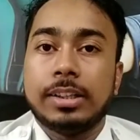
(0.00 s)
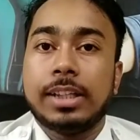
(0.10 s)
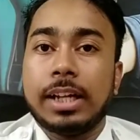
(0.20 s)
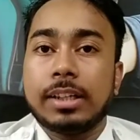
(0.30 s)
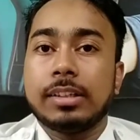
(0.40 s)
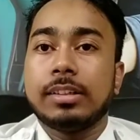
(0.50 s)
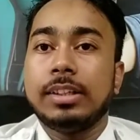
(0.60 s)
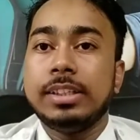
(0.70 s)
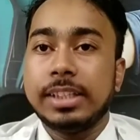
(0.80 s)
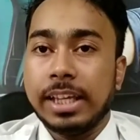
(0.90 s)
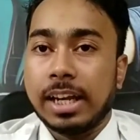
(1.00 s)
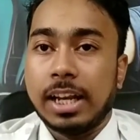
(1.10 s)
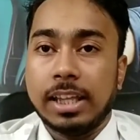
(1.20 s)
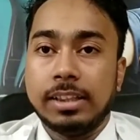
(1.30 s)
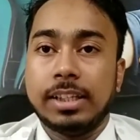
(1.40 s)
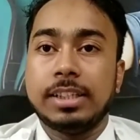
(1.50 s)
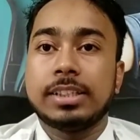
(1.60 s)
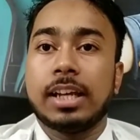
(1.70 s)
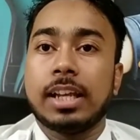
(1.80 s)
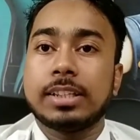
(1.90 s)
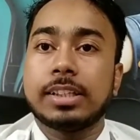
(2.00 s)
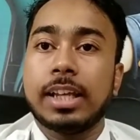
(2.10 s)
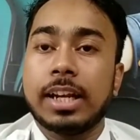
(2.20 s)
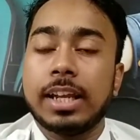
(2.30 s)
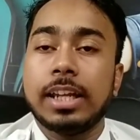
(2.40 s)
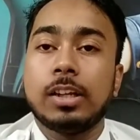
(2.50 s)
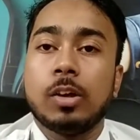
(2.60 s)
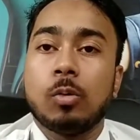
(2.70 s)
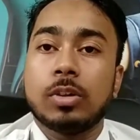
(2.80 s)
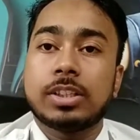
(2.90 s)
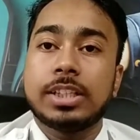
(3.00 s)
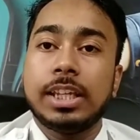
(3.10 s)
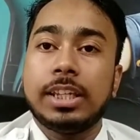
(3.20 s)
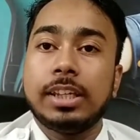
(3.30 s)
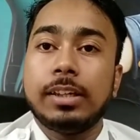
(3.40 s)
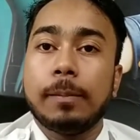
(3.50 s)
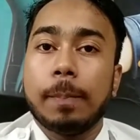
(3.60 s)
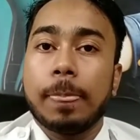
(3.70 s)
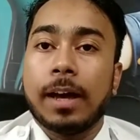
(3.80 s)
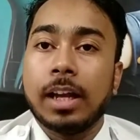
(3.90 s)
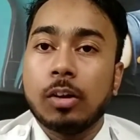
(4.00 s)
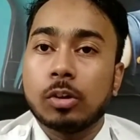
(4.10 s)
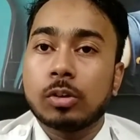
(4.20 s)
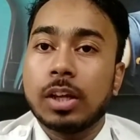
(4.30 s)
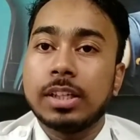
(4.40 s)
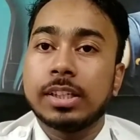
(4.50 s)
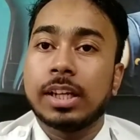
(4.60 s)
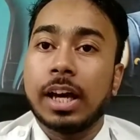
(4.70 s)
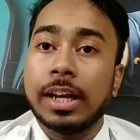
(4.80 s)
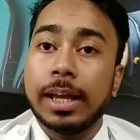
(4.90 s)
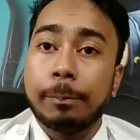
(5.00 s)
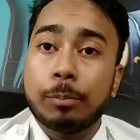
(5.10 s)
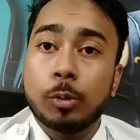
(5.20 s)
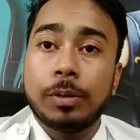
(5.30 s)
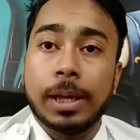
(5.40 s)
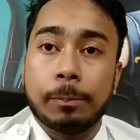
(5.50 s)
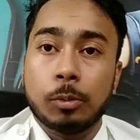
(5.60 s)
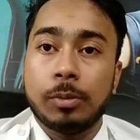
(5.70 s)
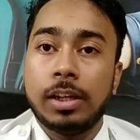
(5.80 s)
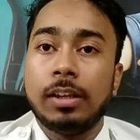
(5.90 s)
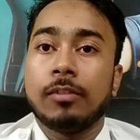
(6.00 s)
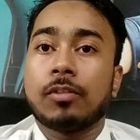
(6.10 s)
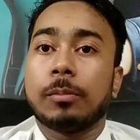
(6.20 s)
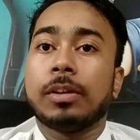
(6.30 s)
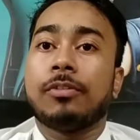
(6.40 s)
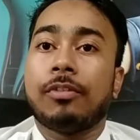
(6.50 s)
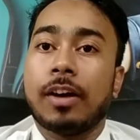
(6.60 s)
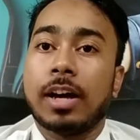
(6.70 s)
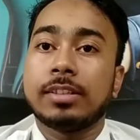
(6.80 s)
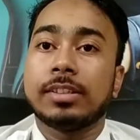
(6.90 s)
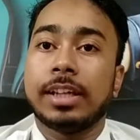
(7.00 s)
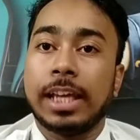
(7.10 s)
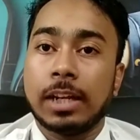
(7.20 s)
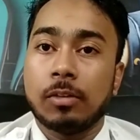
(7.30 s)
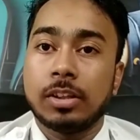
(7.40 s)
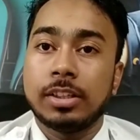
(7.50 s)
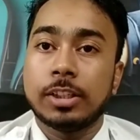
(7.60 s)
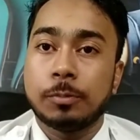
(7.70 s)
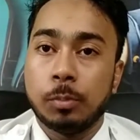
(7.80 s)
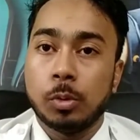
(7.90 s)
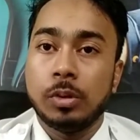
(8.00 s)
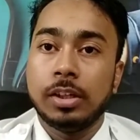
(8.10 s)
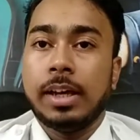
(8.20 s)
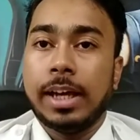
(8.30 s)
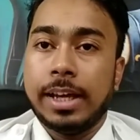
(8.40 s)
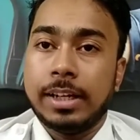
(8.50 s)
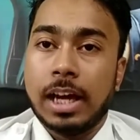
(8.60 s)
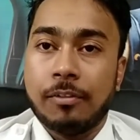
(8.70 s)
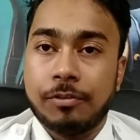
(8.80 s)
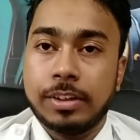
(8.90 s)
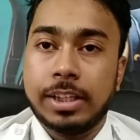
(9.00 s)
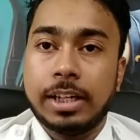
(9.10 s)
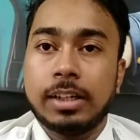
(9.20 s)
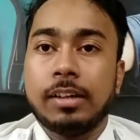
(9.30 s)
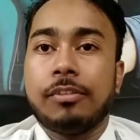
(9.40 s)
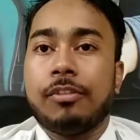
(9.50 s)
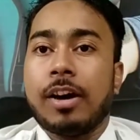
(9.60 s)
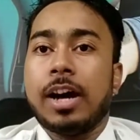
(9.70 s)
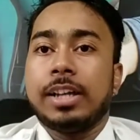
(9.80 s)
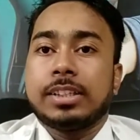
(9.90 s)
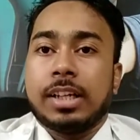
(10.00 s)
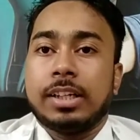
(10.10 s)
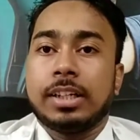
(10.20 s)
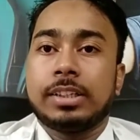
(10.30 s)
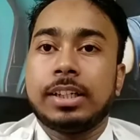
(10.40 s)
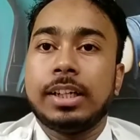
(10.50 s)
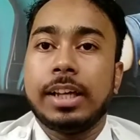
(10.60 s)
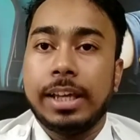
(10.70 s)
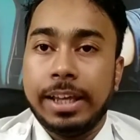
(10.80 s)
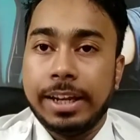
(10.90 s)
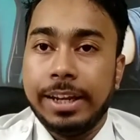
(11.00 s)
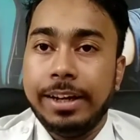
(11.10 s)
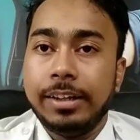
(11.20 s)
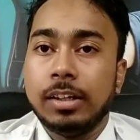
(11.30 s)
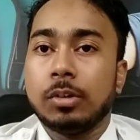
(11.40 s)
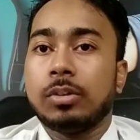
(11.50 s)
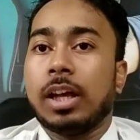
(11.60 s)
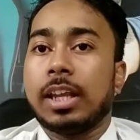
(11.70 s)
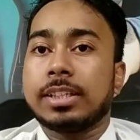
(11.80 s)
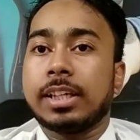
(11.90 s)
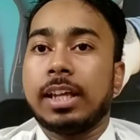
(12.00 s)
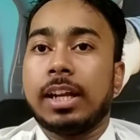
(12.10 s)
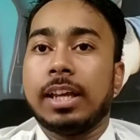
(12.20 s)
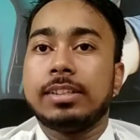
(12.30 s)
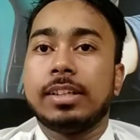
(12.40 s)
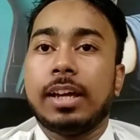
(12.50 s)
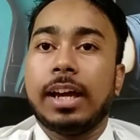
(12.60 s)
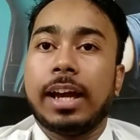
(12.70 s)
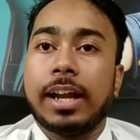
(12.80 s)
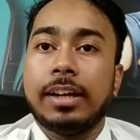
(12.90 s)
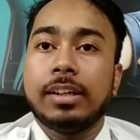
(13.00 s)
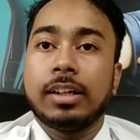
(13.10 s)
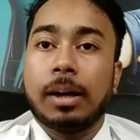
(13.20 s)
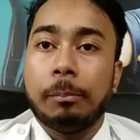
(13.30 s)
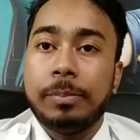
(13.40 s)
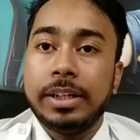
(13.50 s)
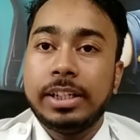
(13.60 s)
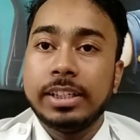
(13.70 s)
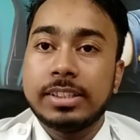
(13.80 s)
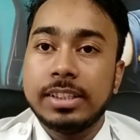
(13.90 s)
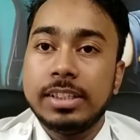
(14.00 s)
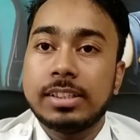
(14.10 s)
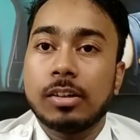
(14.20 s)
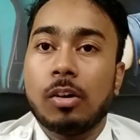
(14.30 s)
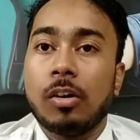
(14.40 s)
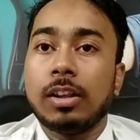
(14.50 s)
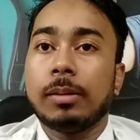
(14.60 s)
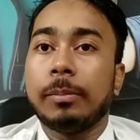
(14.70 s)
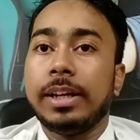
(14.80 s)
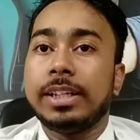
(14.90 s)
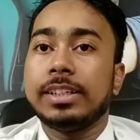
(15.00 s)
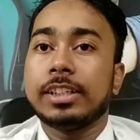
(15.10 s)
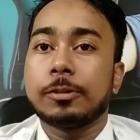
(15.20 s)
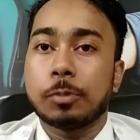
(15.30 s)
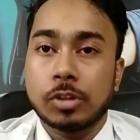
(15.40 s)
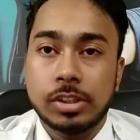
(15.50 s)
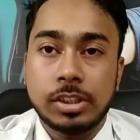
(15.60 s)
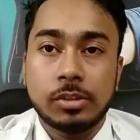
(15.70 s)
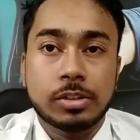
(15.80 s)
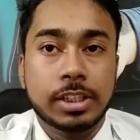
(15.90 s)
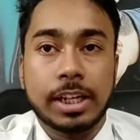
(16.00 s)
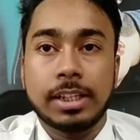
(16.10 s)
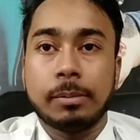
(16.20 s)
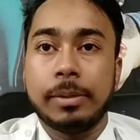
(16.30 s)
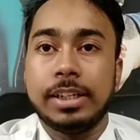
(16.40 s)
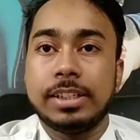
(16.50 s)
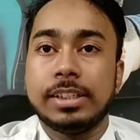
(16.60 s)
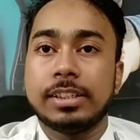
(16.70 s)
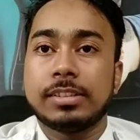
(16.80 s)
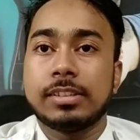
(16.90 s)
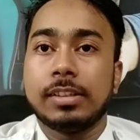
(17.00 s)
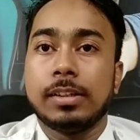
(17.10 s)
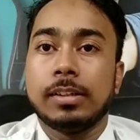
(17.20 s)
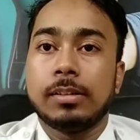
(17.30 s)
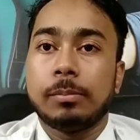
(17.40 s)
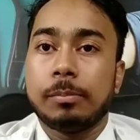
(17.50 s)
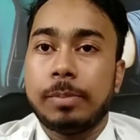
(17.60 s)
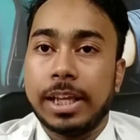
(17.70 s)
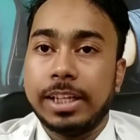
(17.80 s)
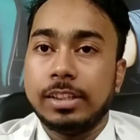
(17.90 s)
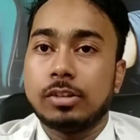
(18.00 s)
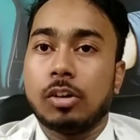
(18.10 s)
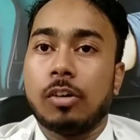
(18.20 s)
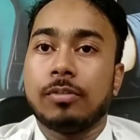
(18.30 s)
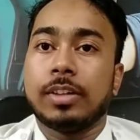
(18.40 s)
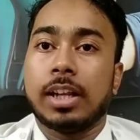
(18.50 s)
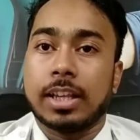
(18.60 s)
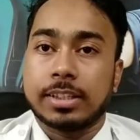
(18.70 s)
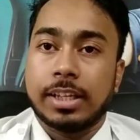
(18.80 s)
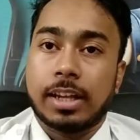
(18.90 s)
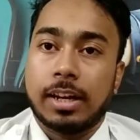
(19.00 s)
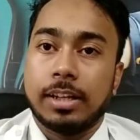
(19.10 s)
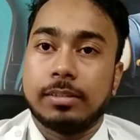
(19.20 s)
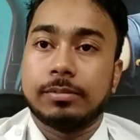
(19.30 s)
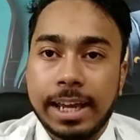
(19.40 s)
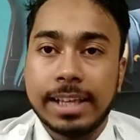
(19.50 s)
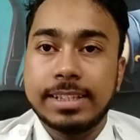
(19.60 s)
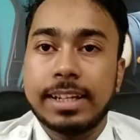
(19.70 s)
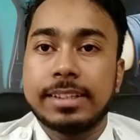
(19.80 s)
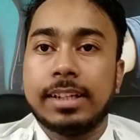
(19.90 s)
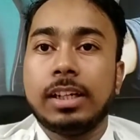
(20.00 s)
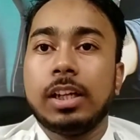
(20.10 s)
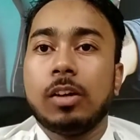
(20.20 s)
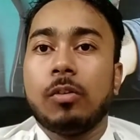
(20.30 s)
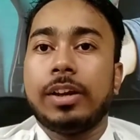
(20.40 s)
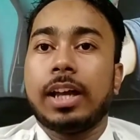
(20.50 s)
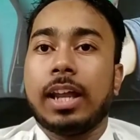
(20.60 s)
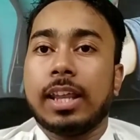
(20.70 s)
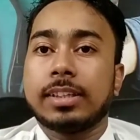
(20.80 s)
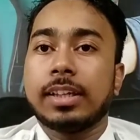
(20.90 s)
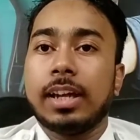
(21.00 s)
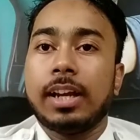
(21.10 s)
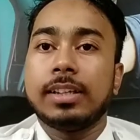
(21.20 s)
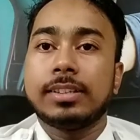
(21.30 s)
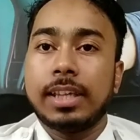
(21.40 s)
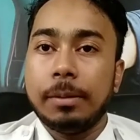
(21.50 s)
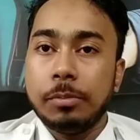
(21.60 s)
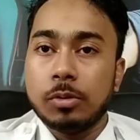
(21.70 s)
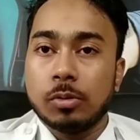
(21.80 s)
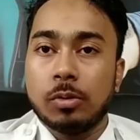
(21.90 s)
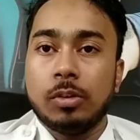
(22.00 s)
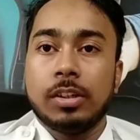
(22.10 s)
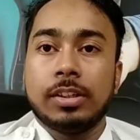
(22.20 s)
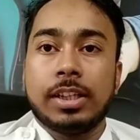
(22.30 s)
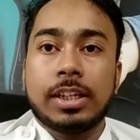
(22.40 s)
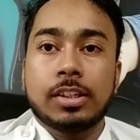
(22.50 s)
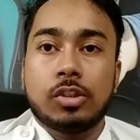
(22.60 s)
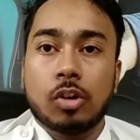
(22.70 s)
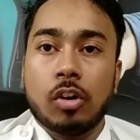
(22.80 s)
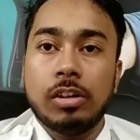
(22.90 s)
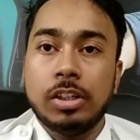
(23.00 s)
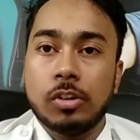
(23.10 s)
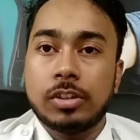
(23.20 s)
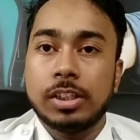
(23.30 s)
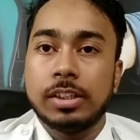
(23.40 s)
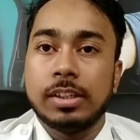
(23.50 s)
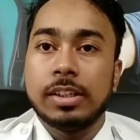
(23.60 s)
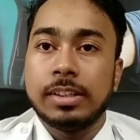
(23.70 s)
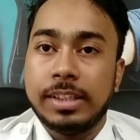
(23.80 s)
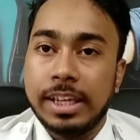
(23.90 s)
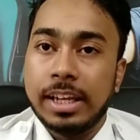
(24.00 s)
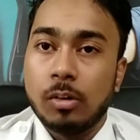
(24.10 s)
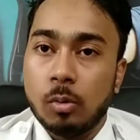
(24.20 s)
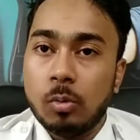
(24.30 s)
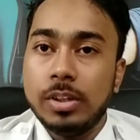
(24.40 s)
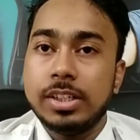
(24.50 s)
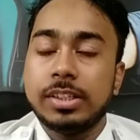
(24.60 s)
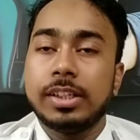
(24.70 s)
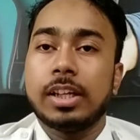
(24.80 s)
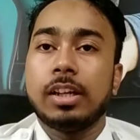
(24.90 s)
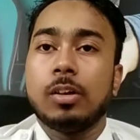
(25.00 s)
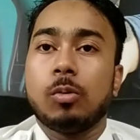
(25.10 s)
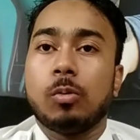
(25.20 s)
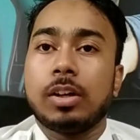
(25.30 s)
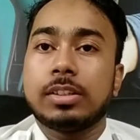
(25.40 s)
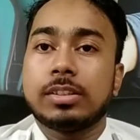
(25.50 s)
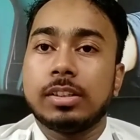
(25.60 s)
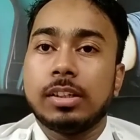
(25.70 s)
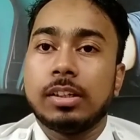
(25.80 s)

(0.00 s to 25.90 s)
that his airline, that is Alaska Airline, was taking unauthorized and unapproved approval from the FAA's Airworthiness Board, and after that FAA has conducted a raid to the Alaska Airlines and completely seized all the maintenance procedures and the maintenance plannings of the Alaska Airline. As a result, when Alaska Airlines came to know that JOHN LIOTINE, their own engineer, was